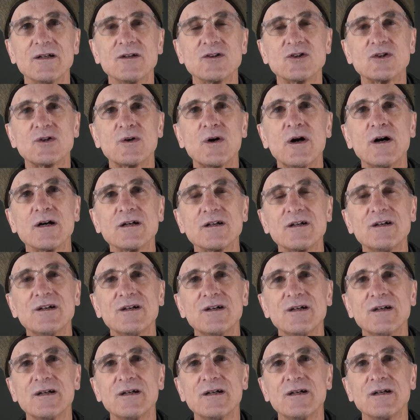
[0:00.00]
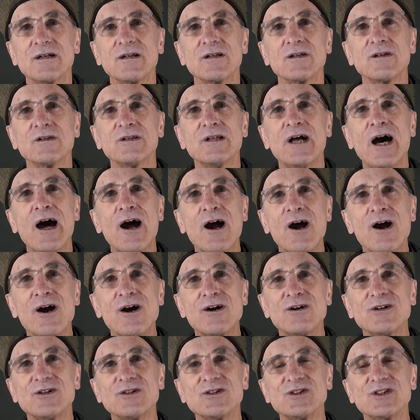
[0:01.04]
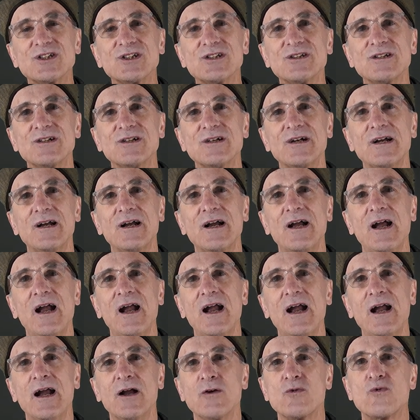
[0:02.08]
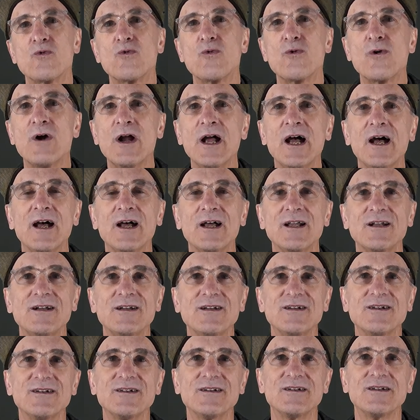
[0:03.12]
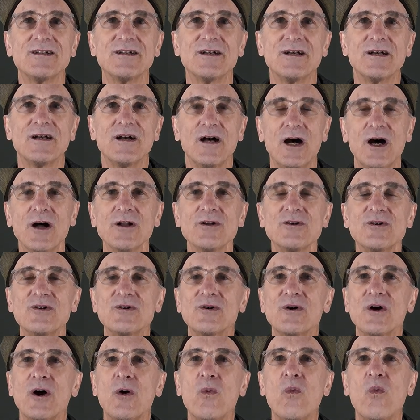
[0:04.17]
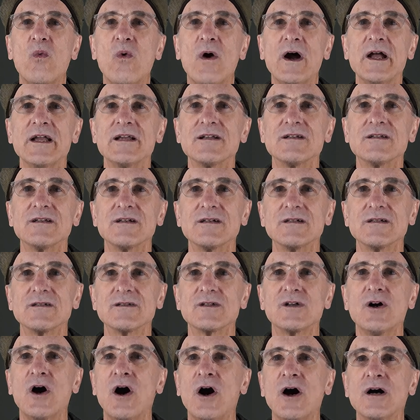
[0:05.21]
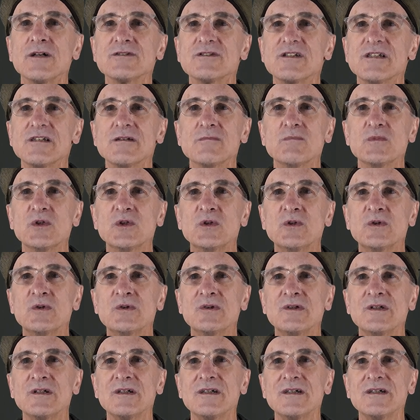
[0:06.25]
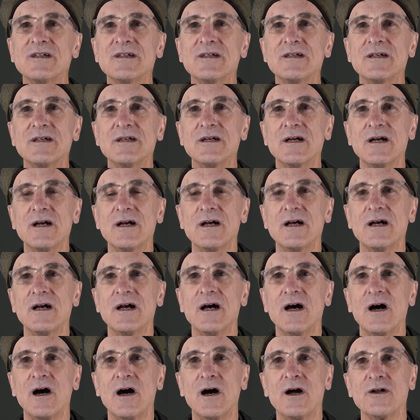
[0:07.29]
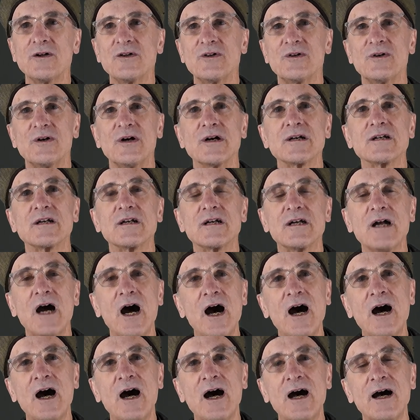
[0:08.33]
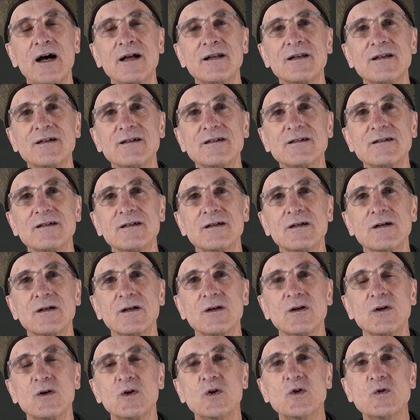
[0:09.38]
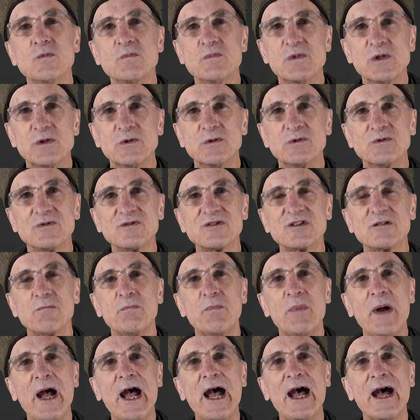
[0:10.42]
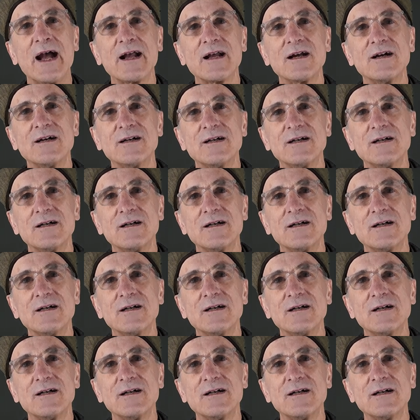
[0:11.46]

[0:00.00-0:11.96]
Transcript: drunk large and red under a white gauzy moon, under a God who moons back.